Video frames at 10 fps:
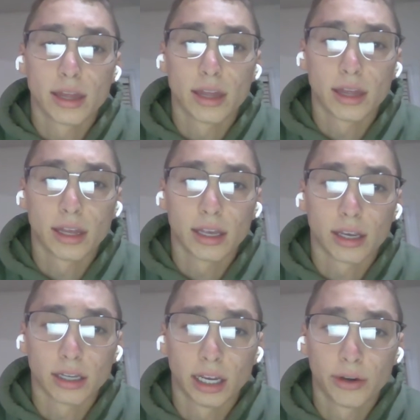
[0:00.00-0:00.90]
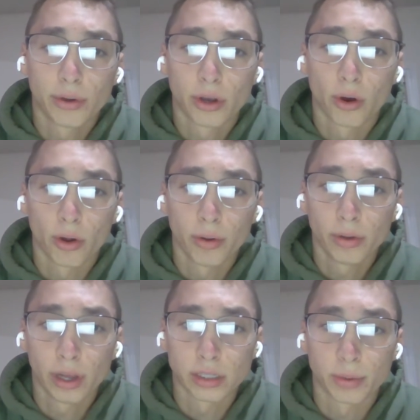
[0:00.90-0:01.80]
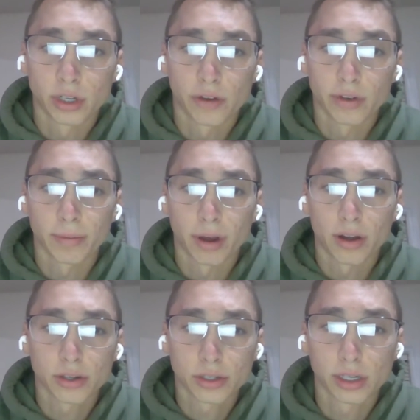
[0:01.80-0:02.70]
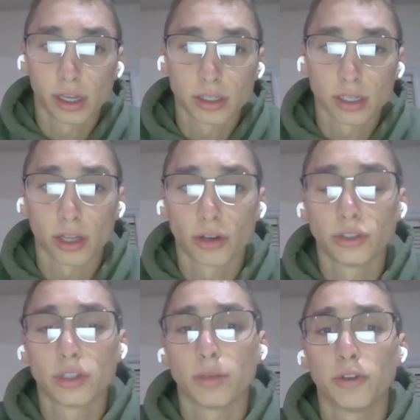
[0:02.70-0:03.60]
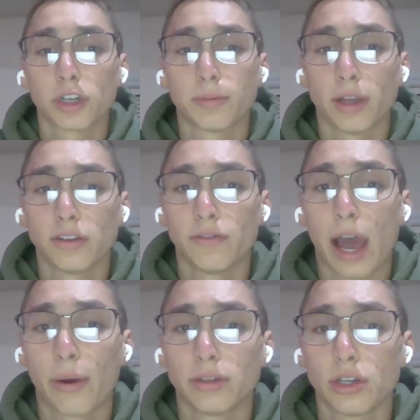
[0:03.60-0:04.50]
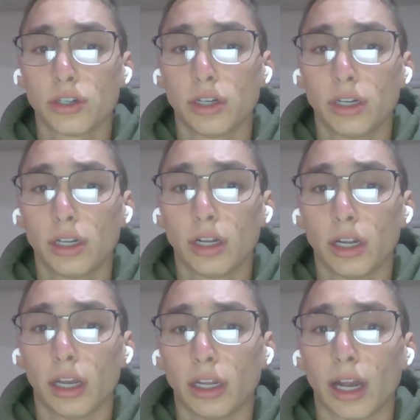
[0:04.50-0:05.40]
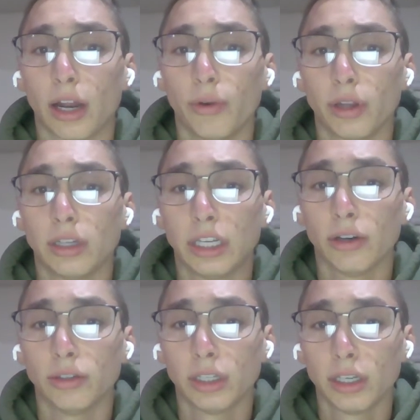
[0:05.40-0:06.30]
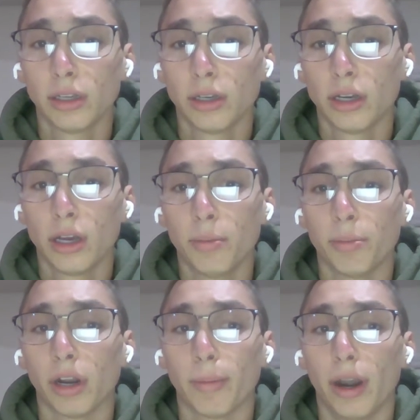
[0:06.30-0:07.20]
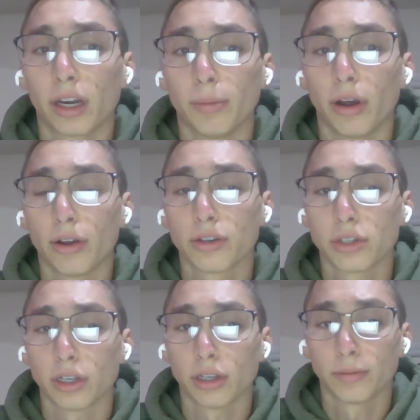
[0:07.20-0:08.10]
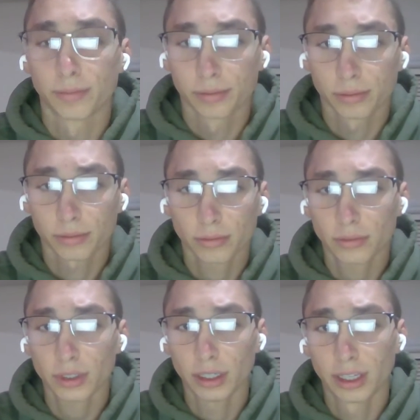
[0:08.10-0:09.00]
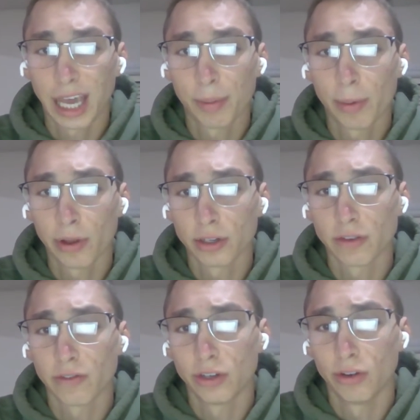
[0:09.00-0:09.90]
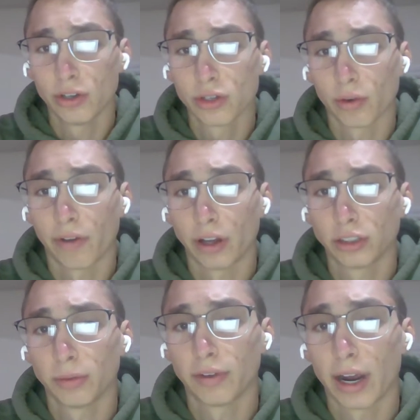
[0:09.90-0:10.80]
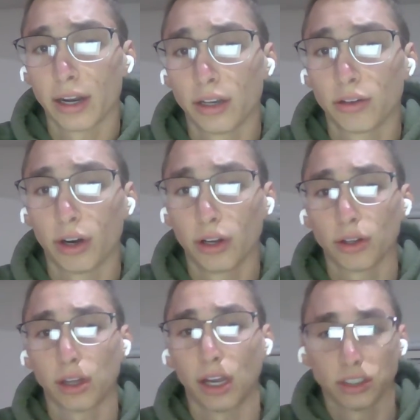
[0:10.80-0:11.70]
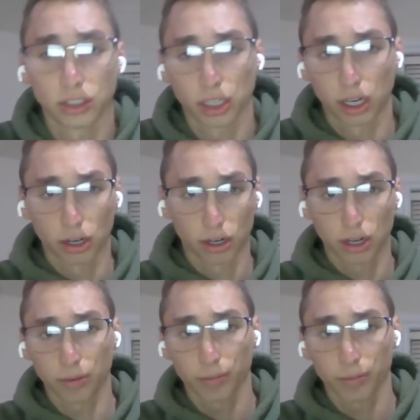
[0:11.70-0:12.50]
The continuing goal is preserving the policy. It's the largest, most expensive acquisition in not only the DoD, but American policy. The capabilities of these units will eventually provide critical nation security,